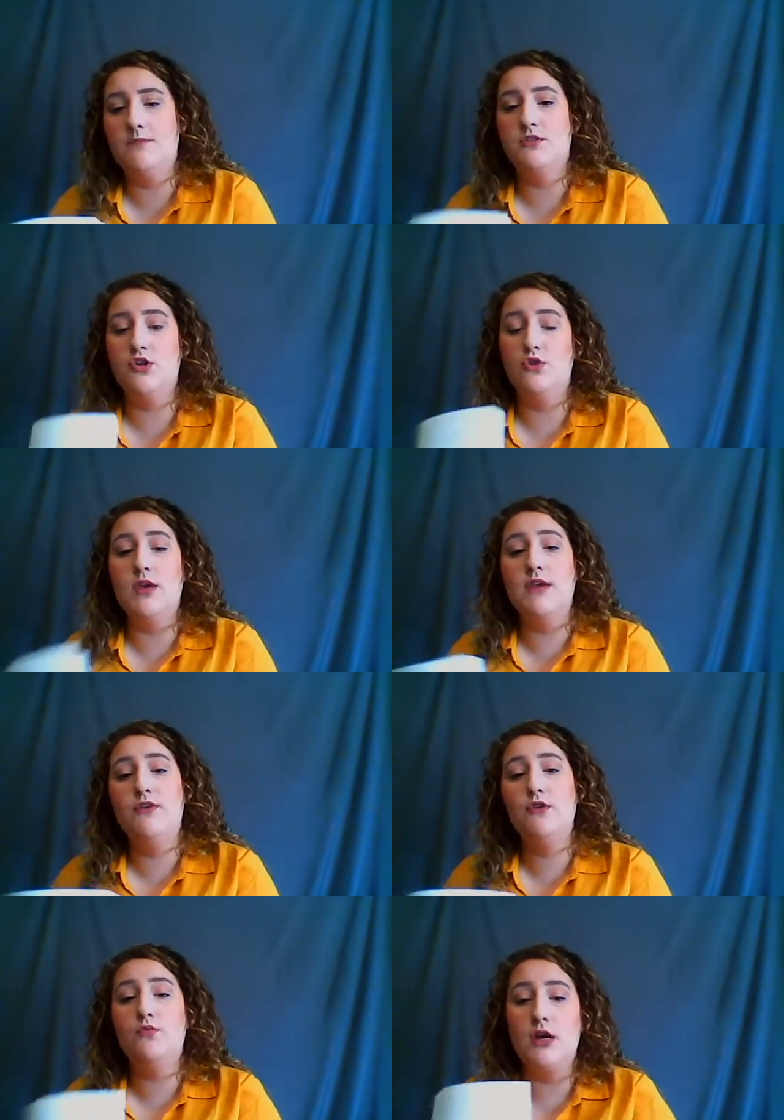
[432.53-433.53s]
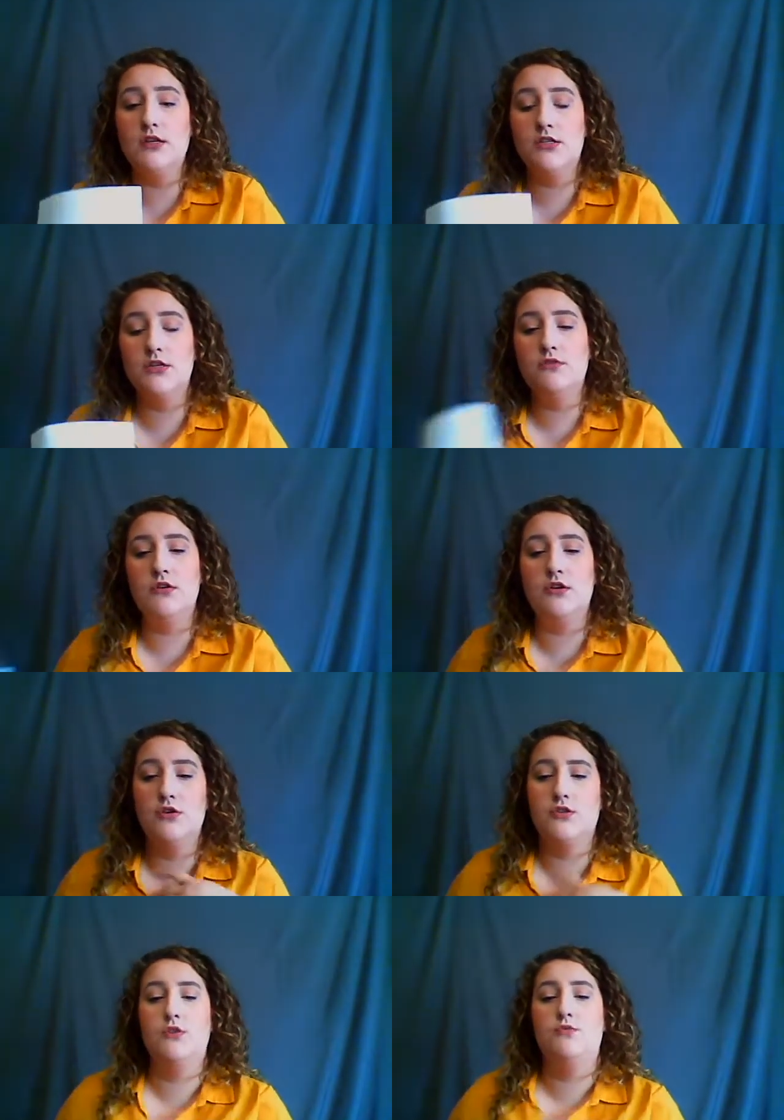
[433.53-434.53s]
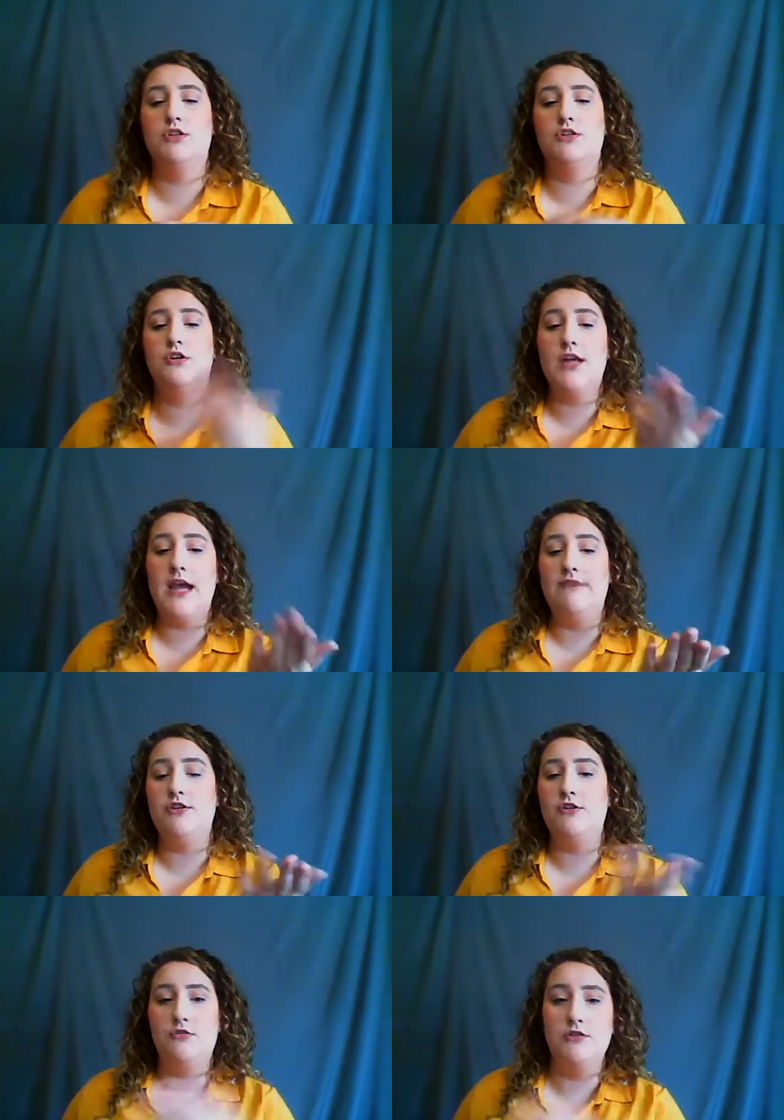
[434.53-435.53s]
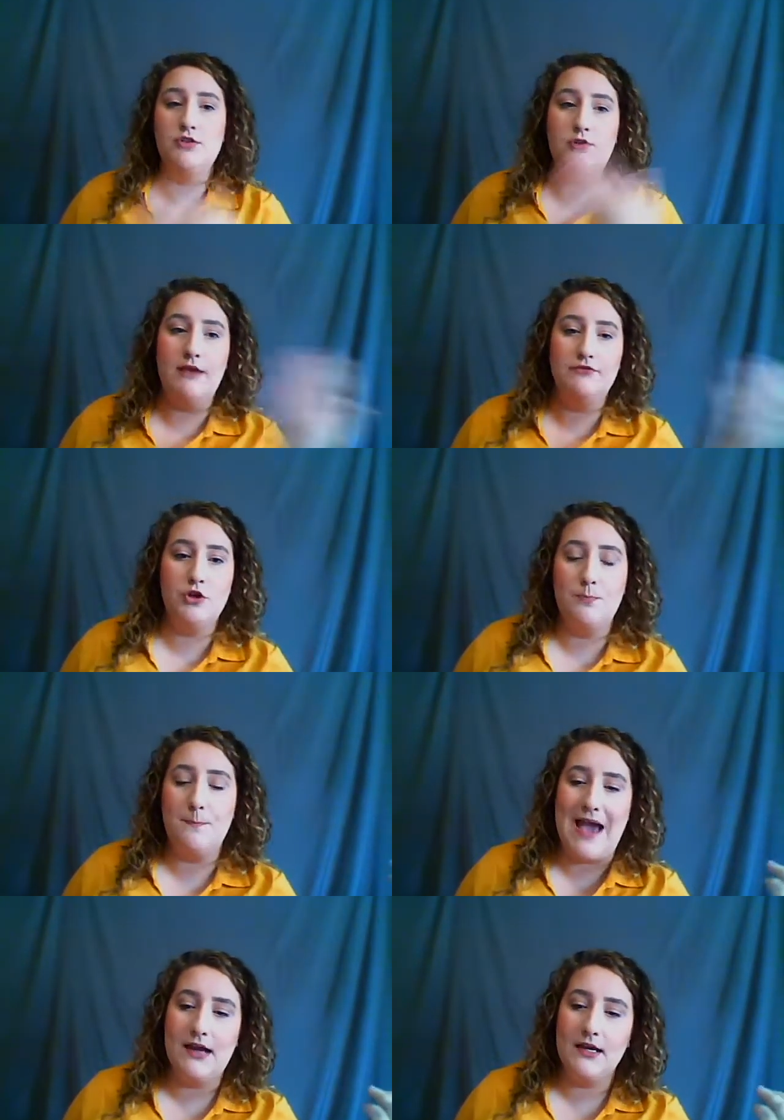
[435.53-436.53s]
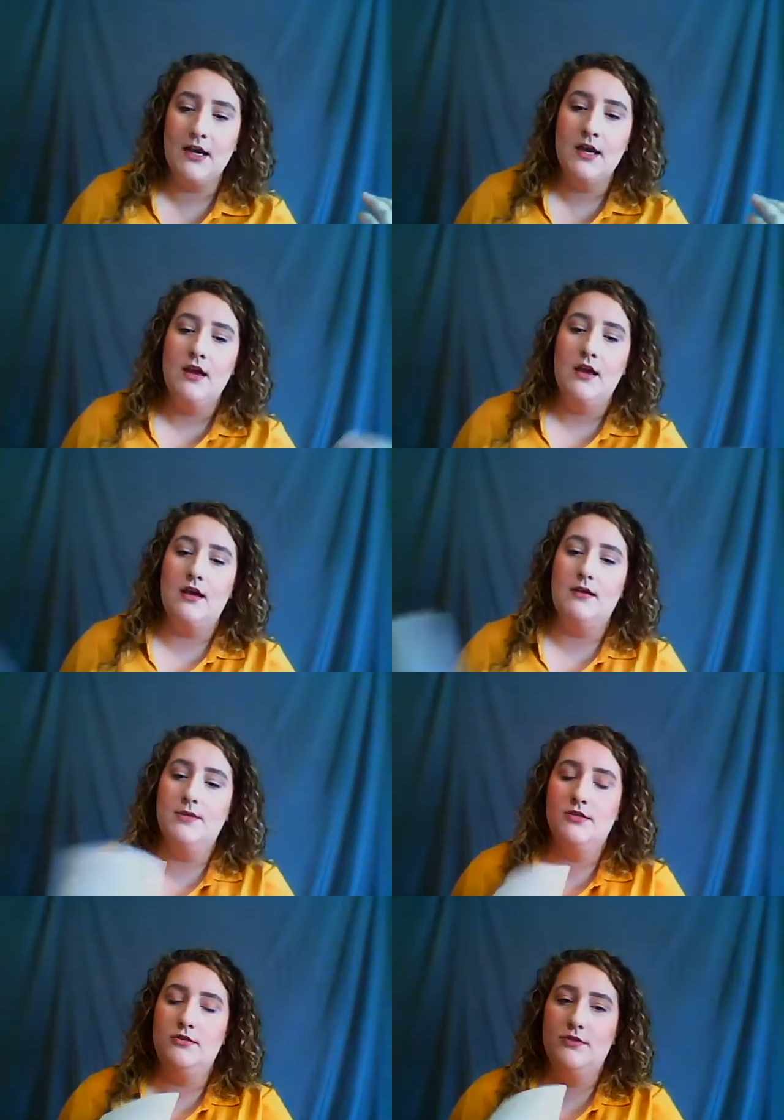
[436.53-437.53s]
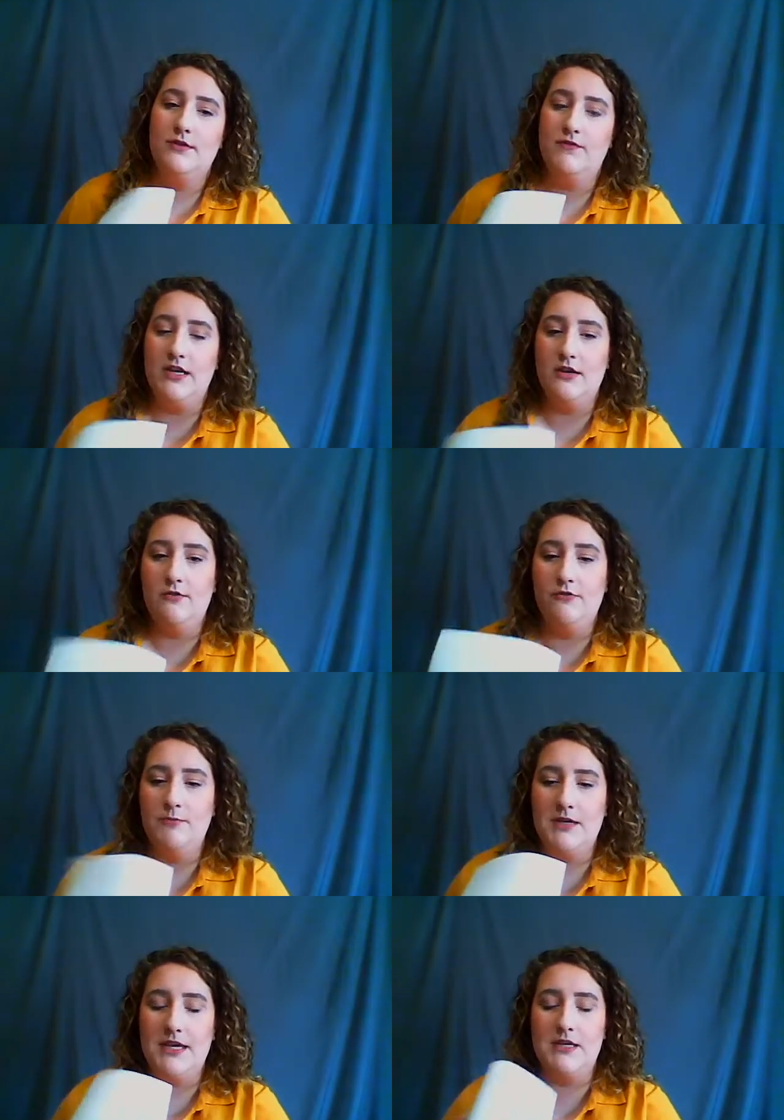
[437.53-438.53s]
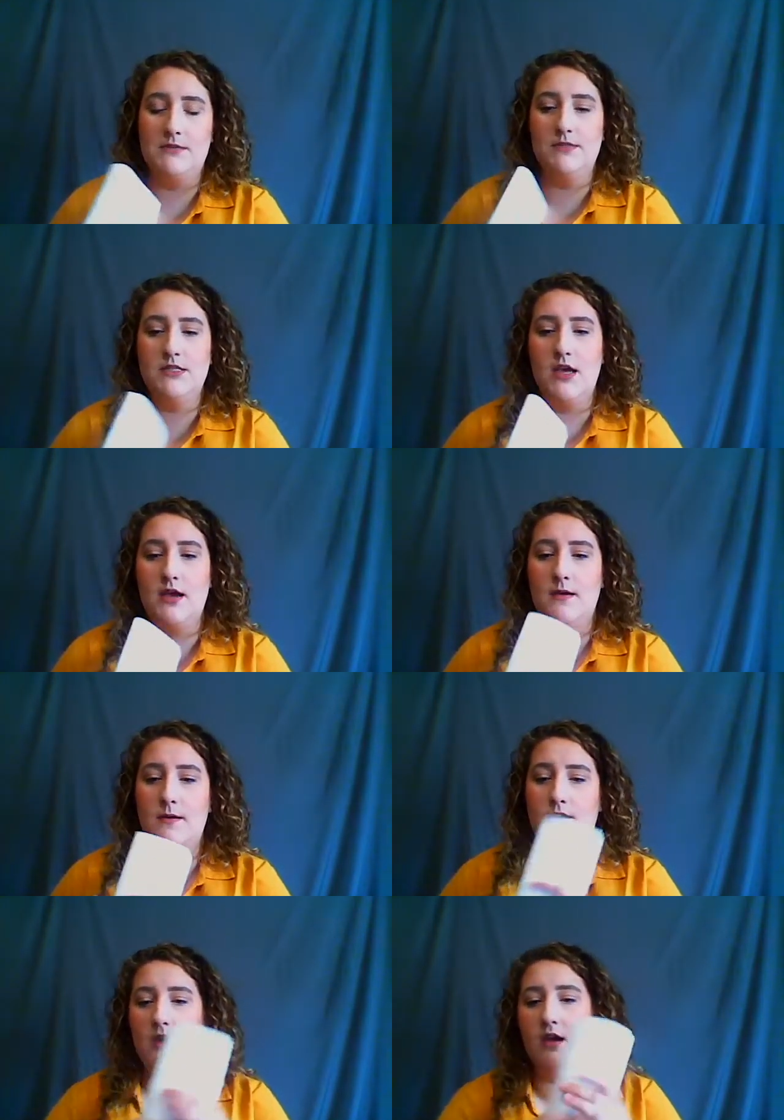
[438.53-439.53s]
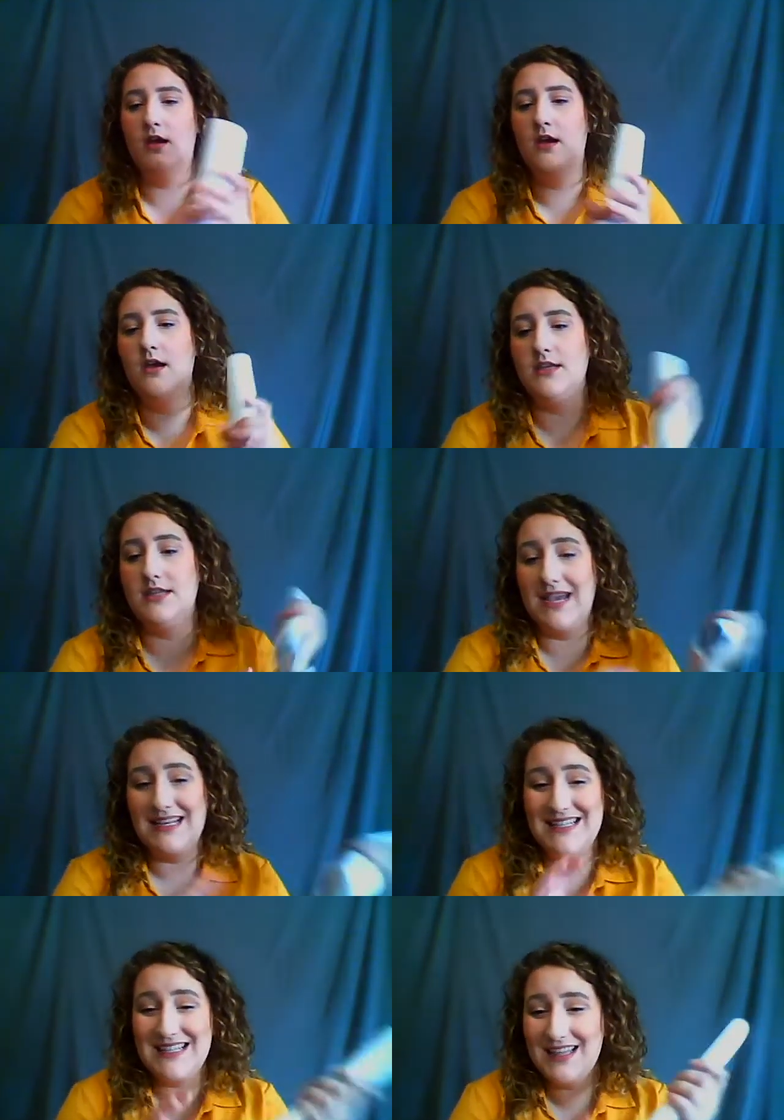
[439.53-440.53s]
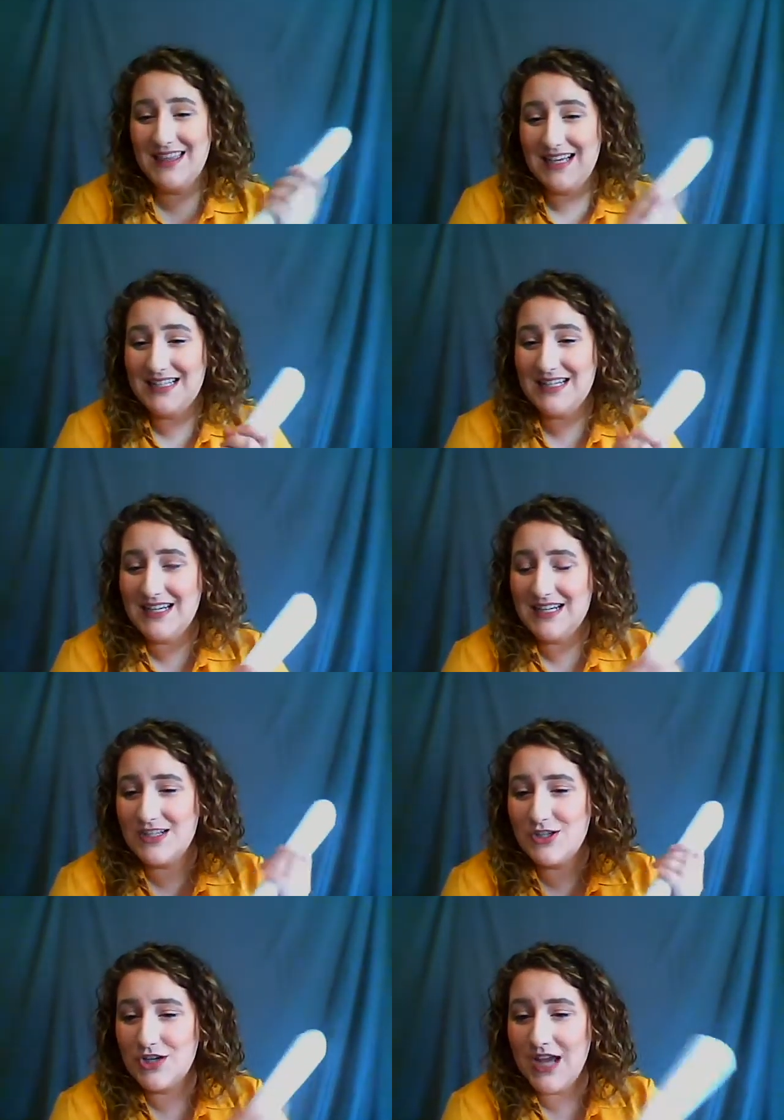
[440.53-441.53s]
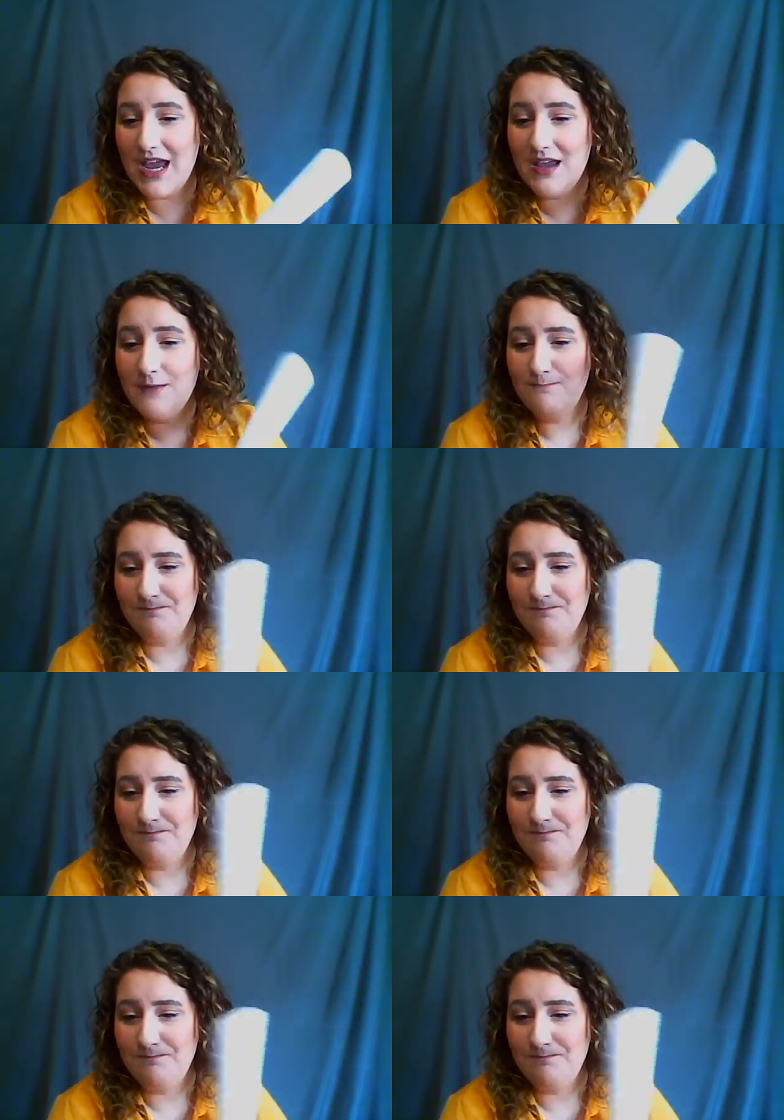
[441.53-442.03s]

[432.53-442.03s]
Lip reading: So if you want to, so what you're going to have to do is you'll have to go back to the video from Kim's lesson yesterday.